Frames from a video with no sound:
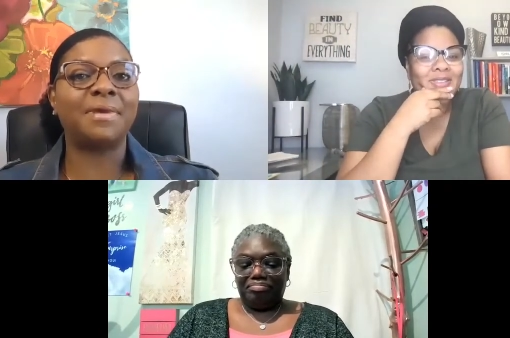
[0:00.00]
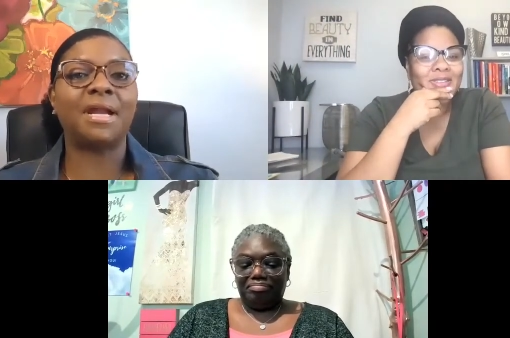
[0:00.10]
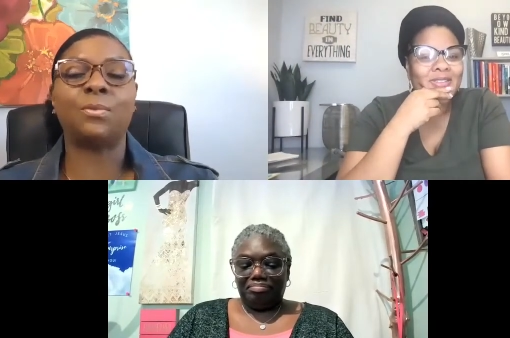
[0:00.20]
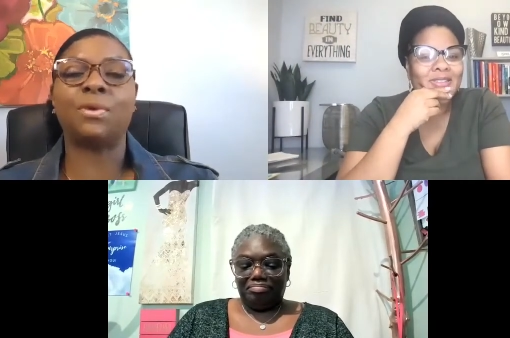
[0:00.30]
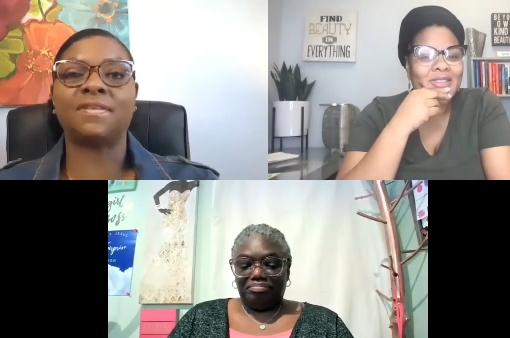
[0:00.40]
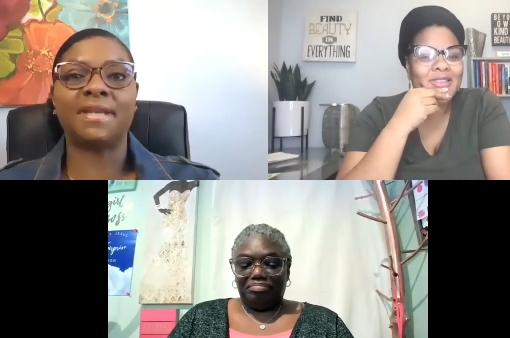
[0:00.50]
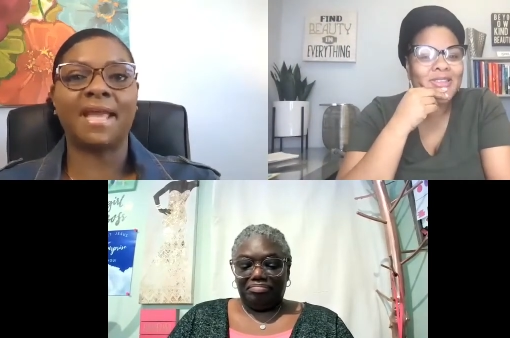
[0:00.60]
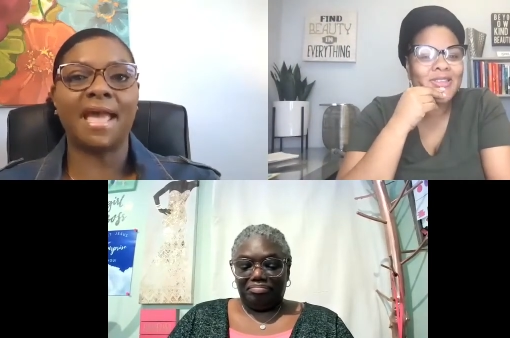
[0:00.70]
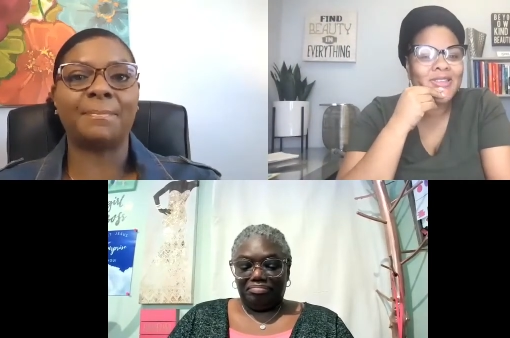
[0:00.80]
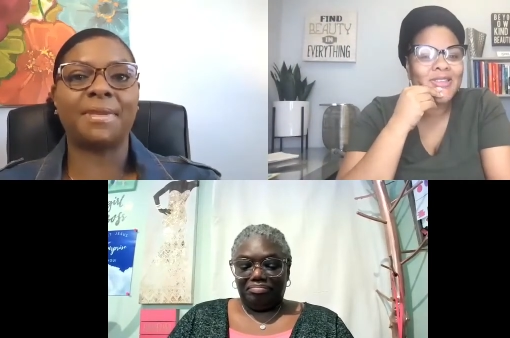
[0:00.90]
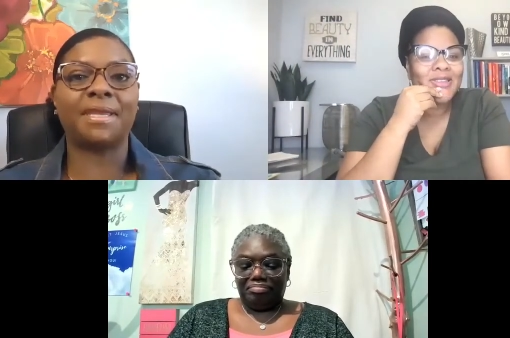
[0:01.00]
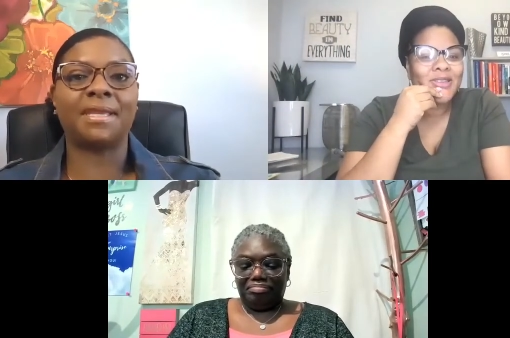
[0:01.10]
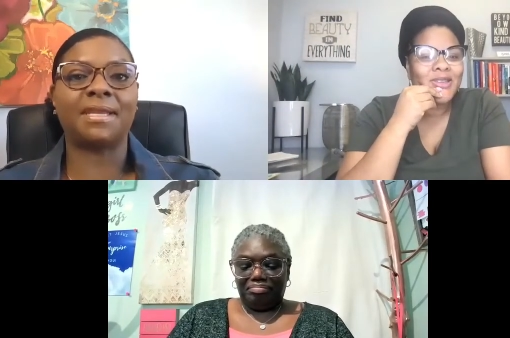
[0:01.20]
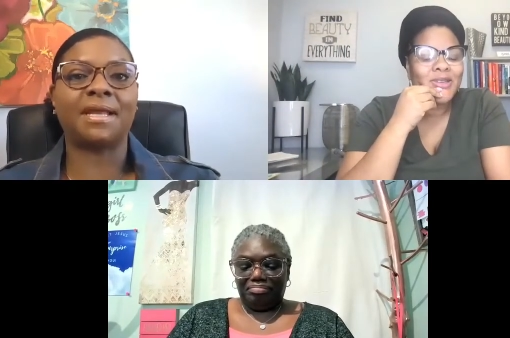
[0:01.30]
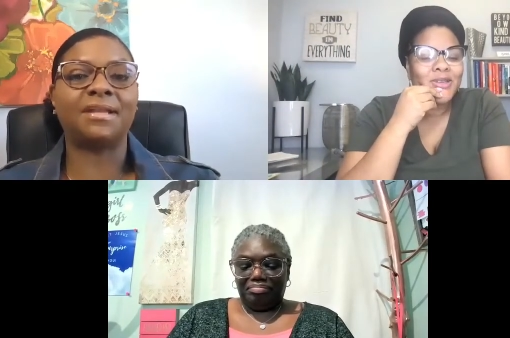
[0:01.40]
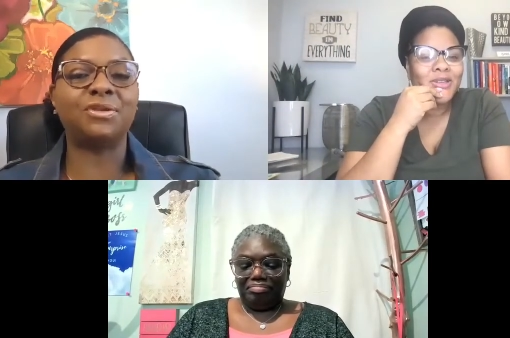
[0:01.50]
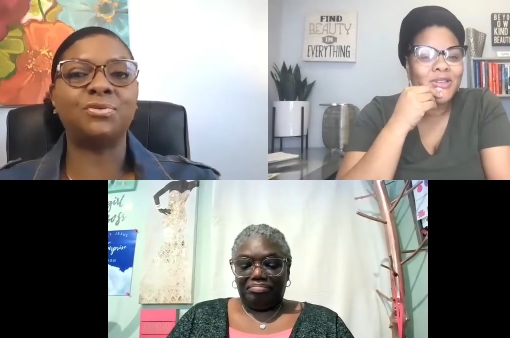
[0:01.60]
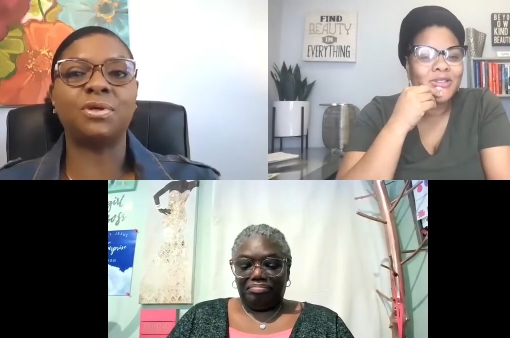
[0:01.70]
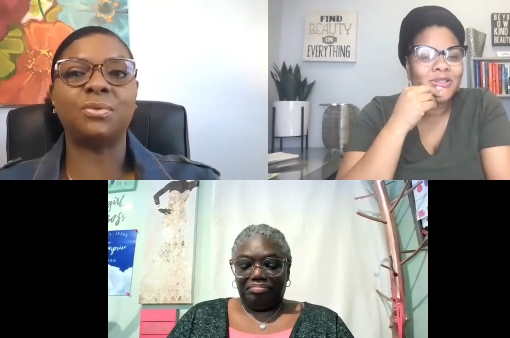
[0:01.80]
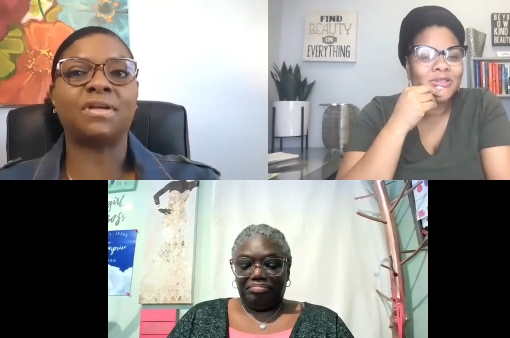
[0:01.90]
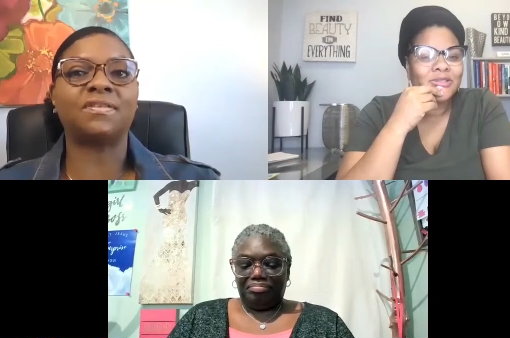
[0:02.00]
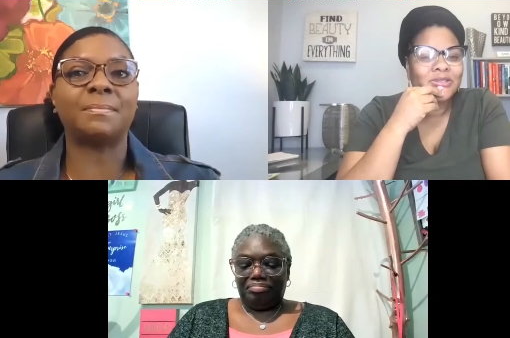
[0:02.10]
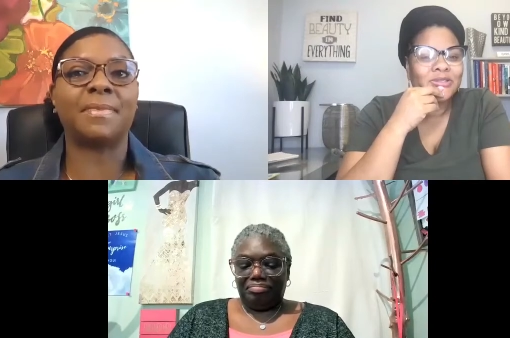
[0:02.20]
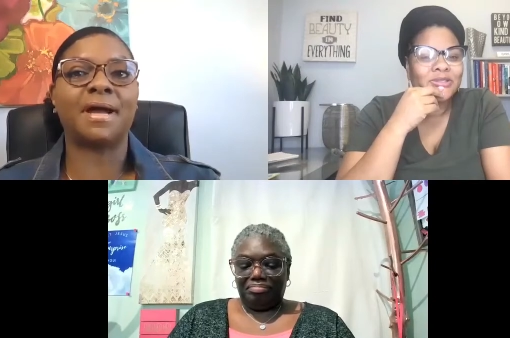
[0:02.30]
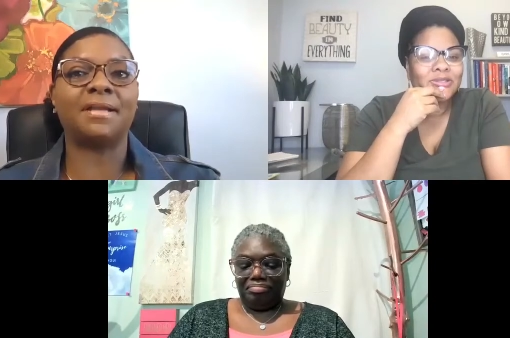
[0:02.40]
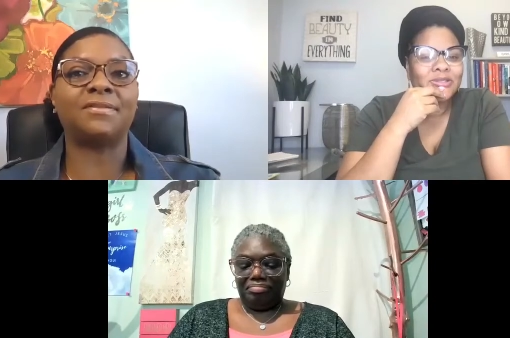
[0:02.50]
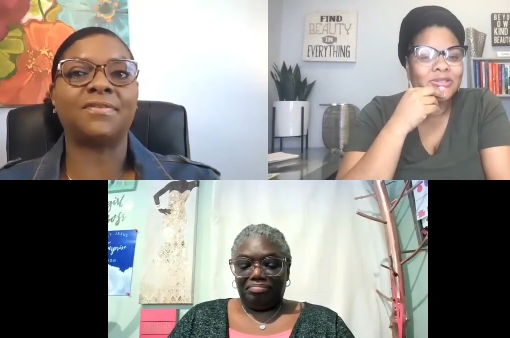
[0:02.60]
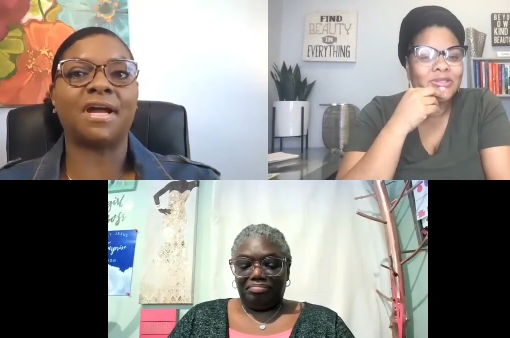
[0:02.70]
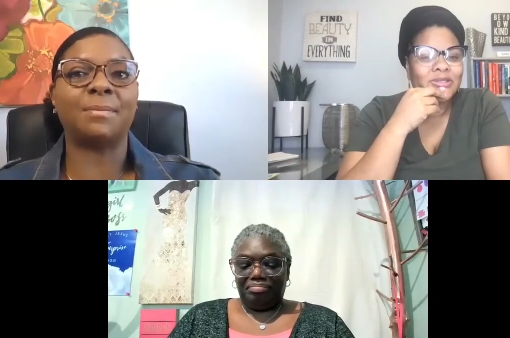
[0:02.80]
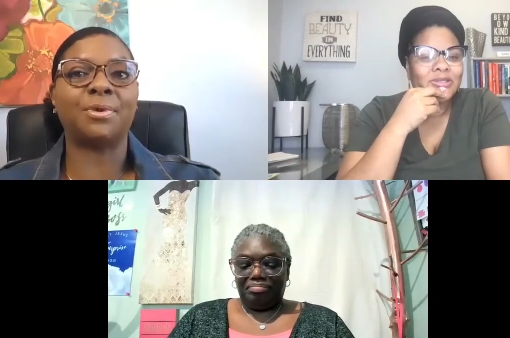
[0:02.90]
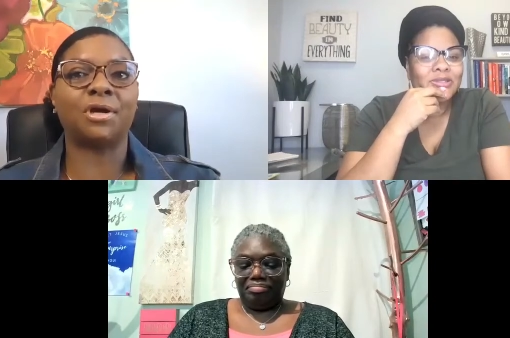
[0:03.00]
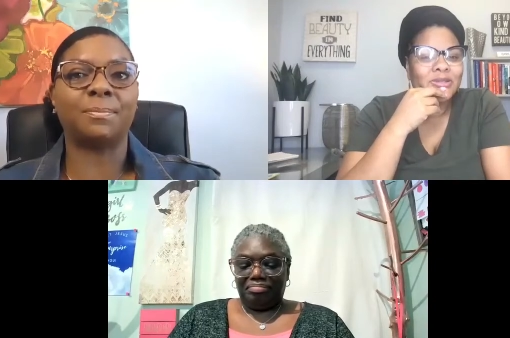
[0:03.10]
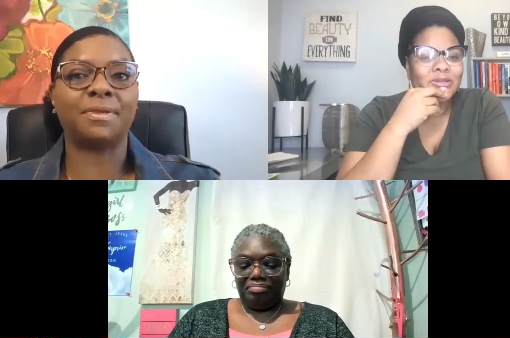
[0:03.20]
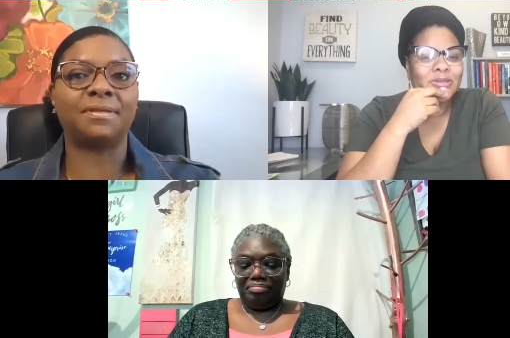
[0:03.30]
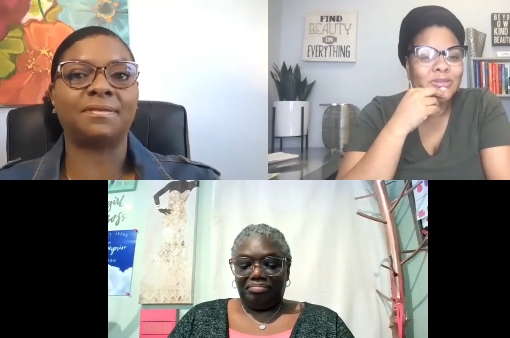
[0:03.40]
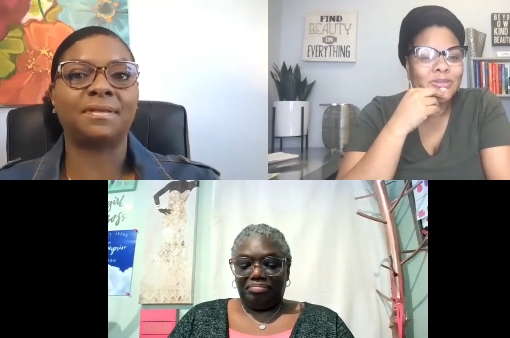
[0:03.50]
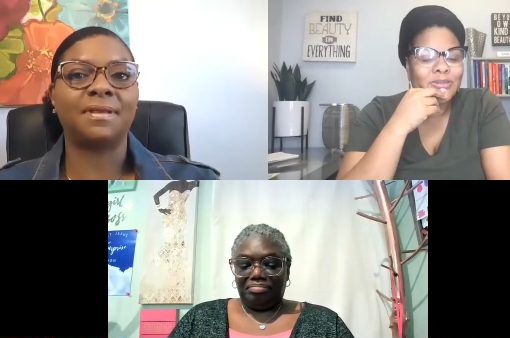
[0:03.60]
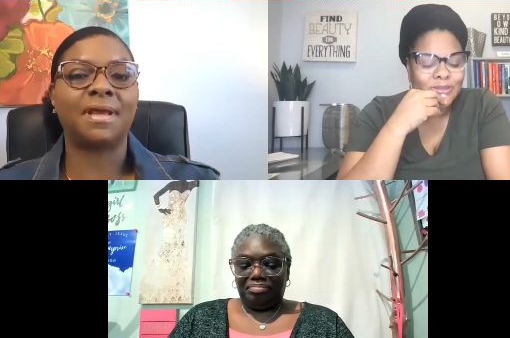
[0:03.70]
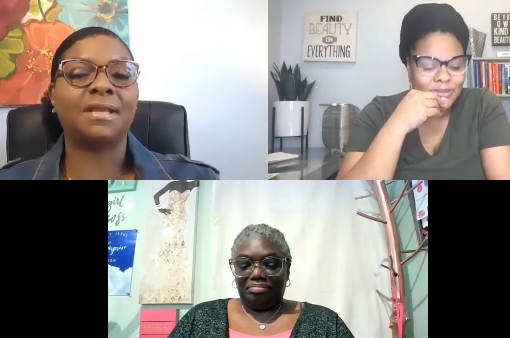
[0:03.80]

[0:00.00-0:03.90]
Speaker 1: but i wasn't happy and i knew it wasn't my divine purpose